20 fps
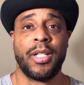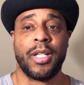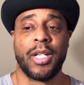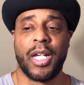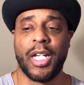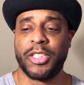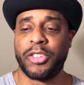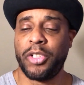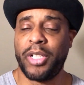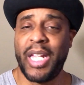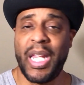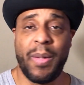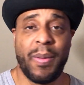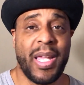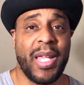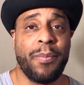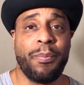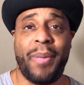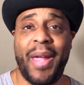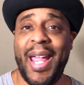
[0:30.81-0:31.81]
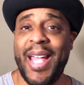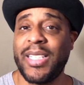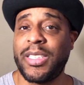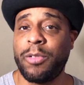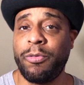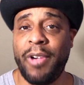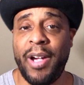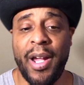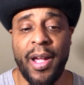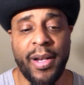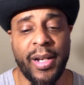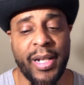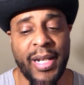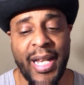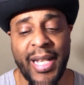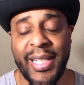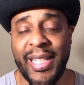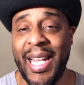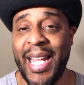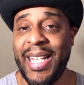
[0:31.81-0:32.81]
Because you keep getting passed around
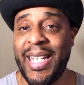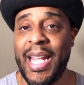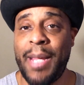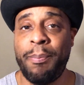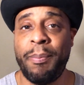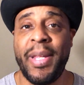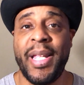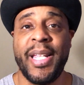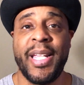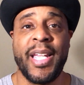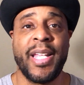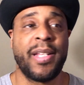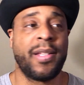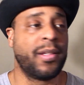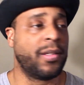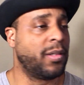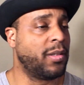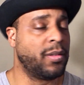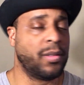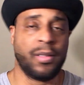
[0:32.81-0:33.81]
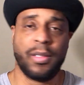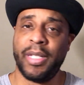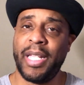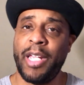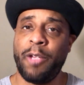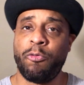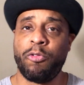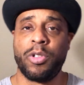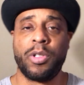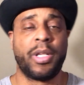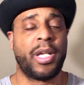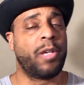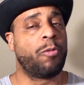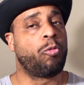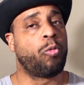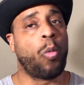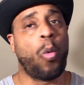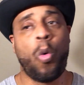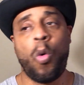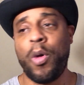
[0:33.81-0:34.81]
and letting that meat get
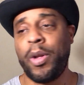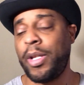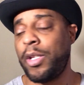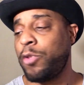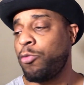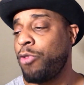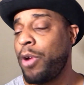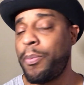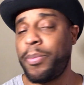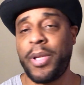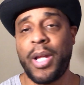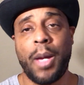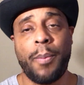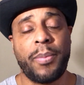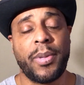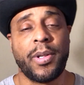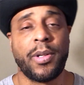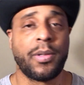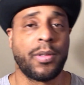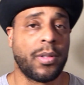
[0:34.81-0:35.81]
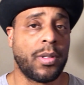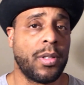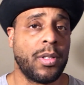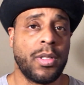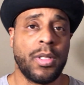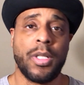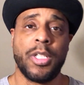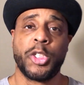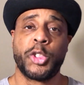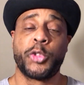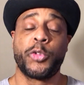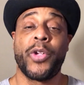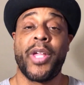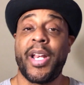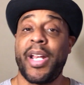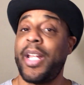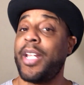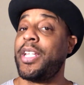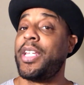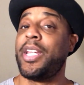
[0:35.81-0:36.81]
ruined and ripped up and
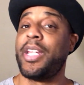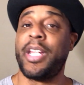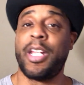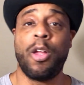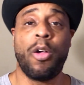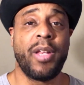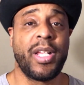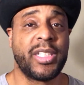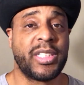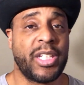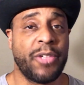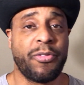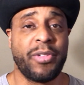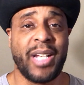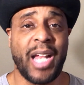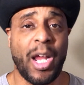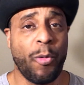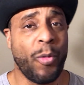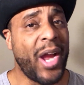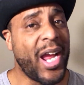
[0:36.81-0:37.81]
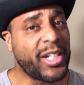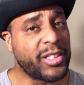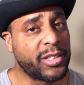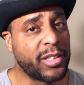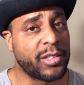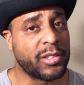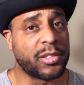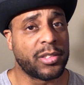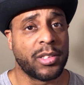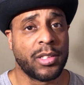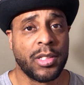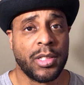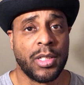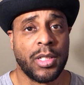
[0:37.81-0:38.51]
shredded in all these different directions.